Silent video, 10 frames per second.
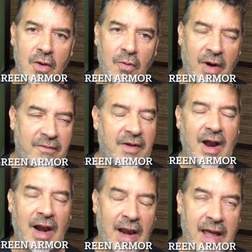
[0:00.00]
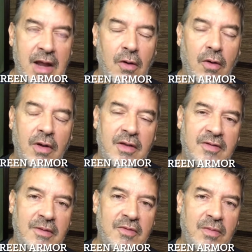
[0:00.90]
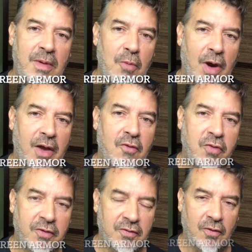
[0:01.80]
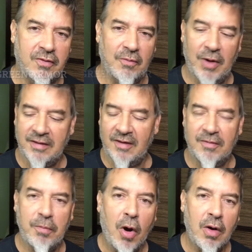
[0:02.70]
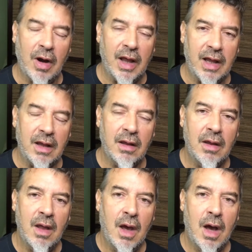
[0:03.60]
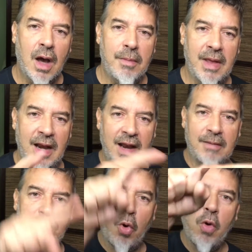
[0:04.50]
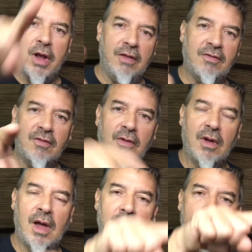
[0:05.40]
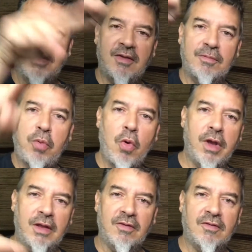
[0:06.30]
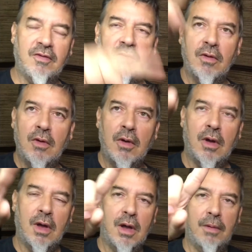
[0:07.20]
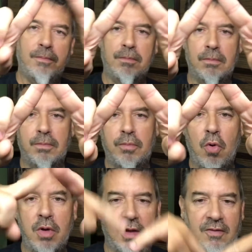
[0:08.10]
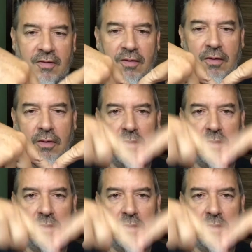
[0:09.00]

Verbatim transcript: what I found out later, it seems to be more like crystals. And when I say sparkling, um, and it points. Um, it's points, um, points,